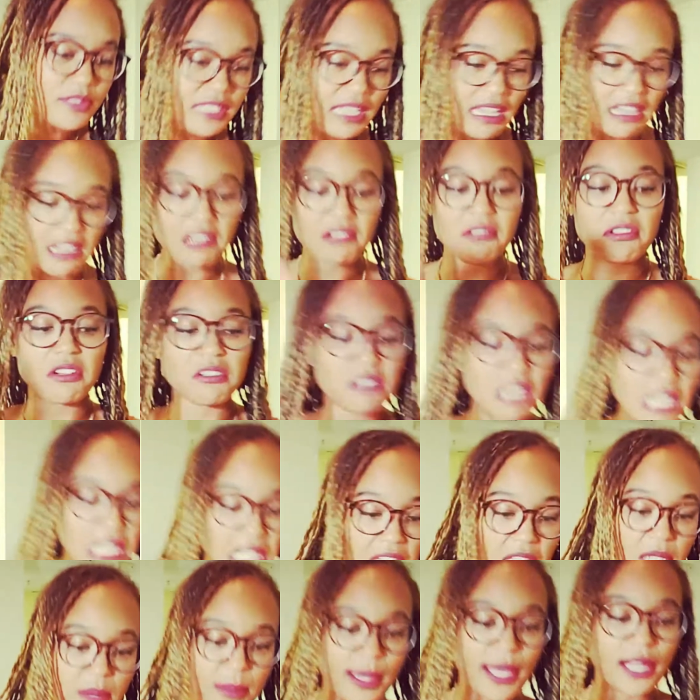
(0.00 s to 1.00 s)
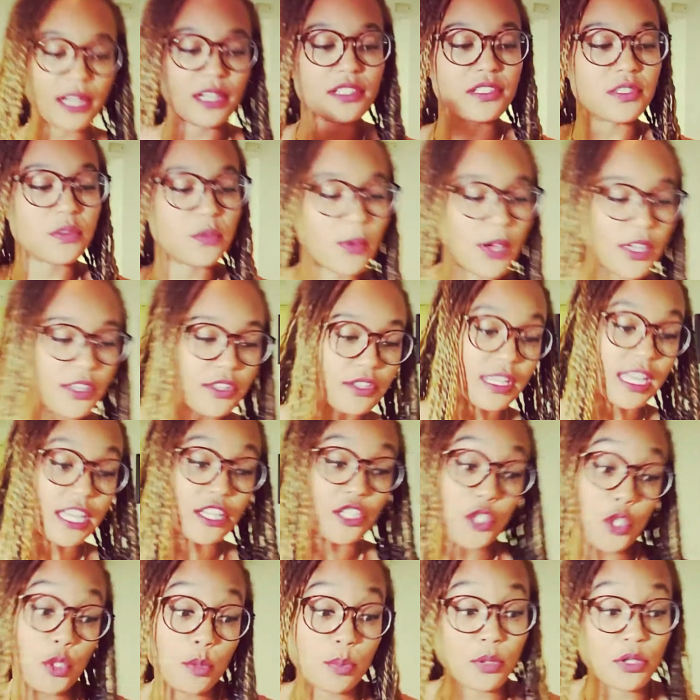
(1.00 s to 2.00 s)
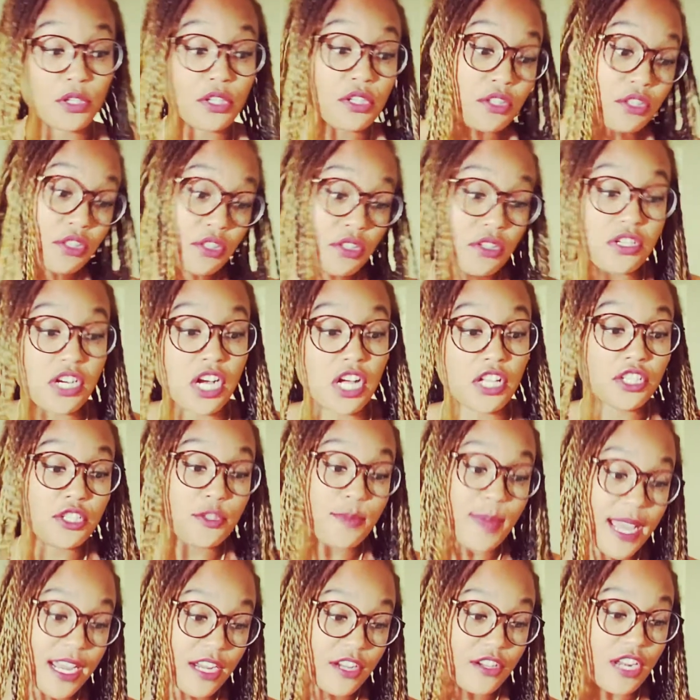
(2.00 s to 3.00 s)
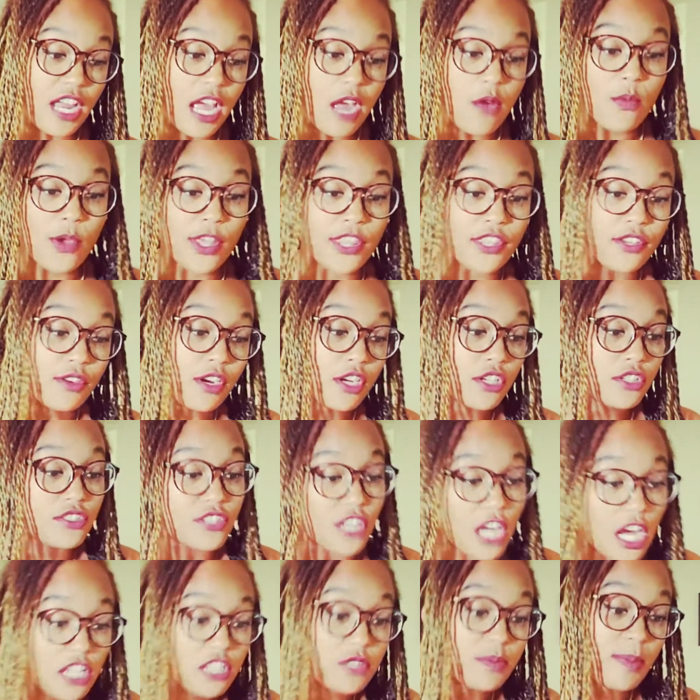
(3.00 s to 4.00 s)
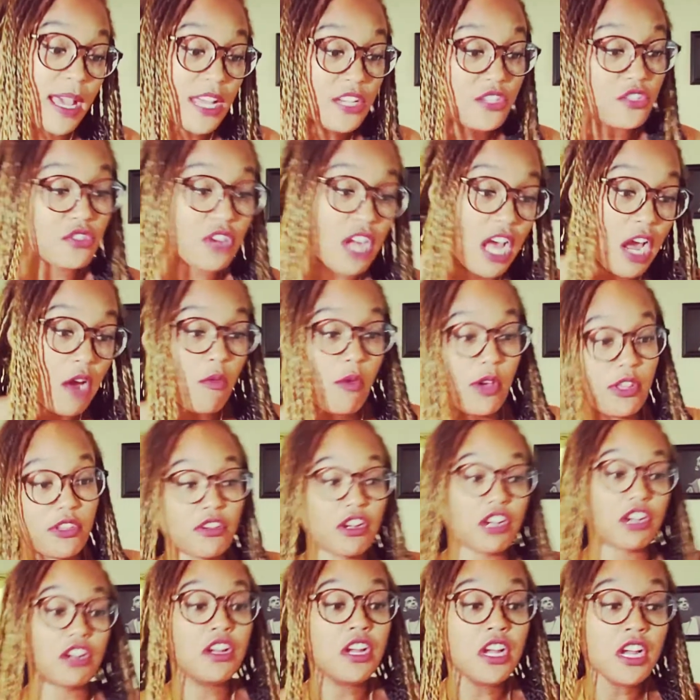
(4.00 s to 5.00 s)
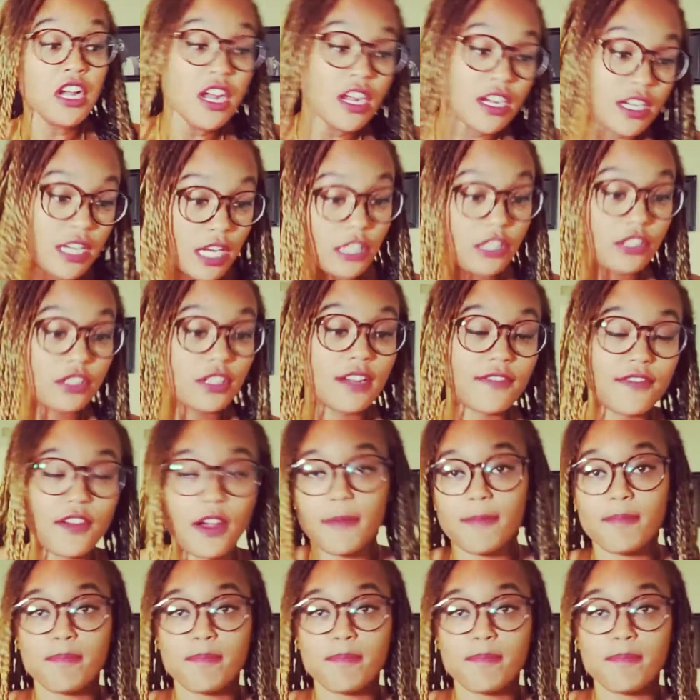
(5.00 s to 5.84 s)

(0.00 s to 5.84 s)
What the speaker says: say and are thinking about us and whether that cute boy or girl calls us back or not, whether our socks match or not, whether our color of our